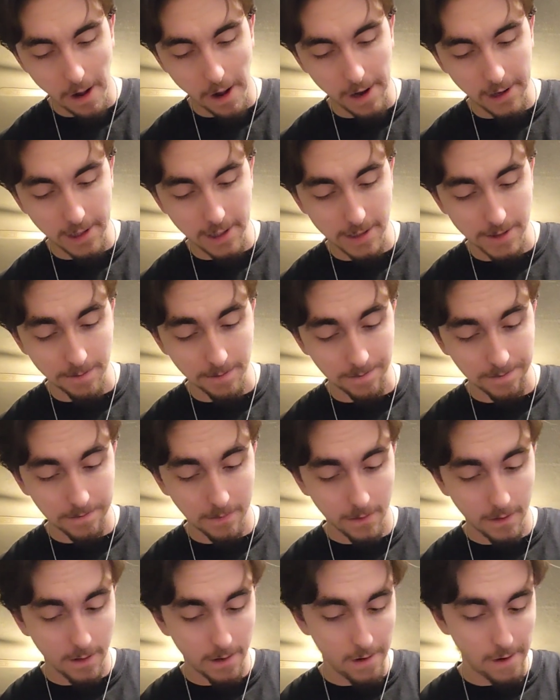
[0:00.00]
I've
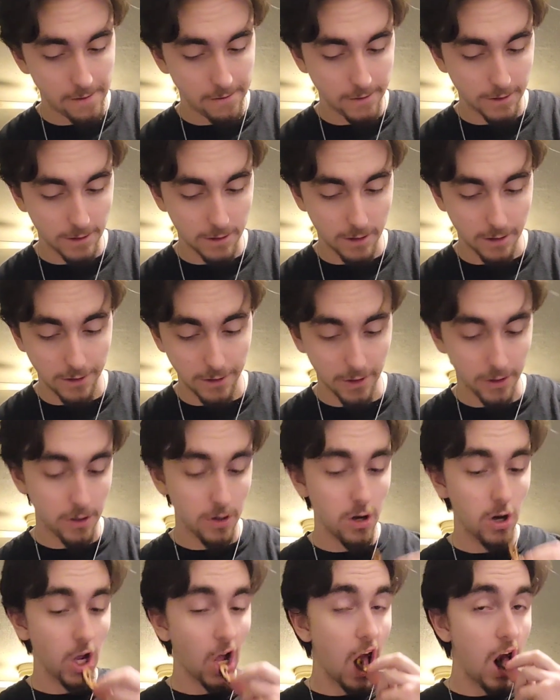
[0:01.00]
started learning to
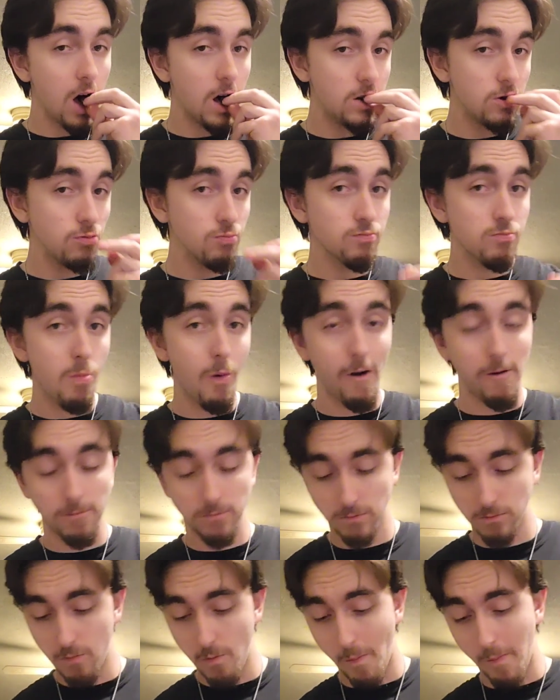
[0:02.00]
cook
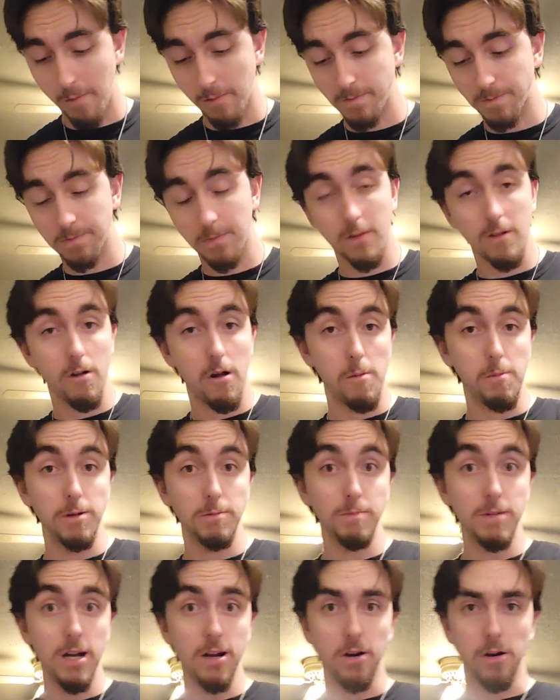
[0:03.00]
a
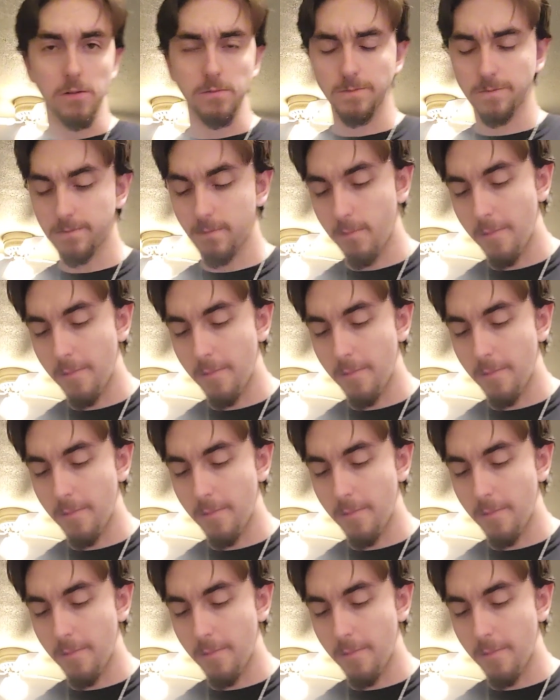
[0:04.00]
bit better.